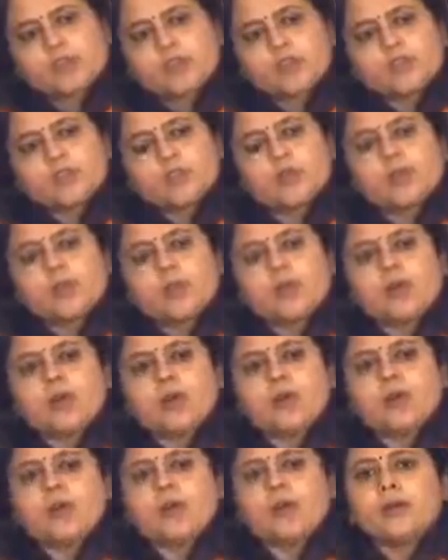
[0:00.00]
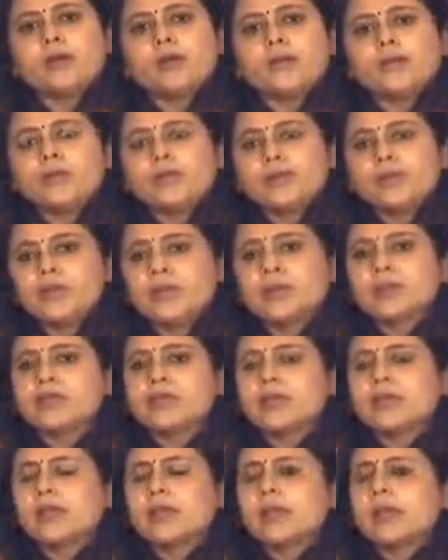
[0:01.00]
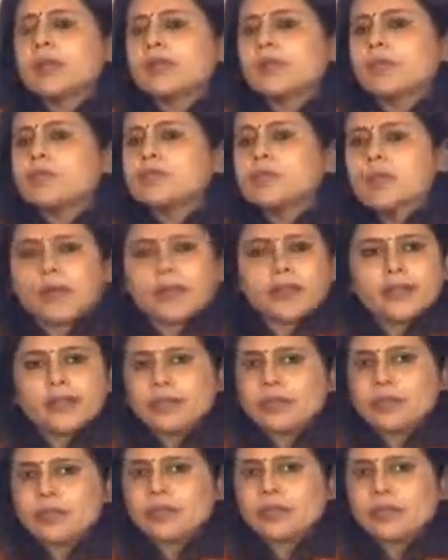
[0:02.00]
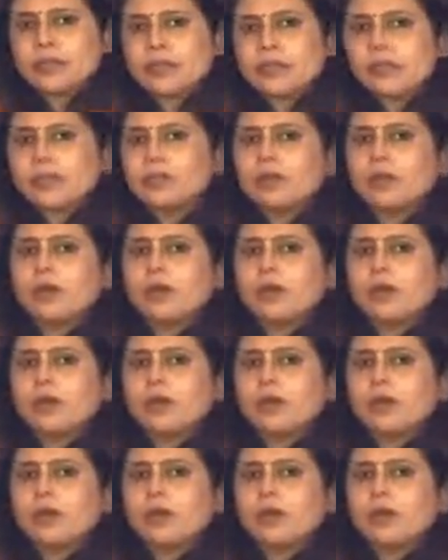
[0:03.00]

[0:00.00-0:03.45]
So yes, we have started this journey.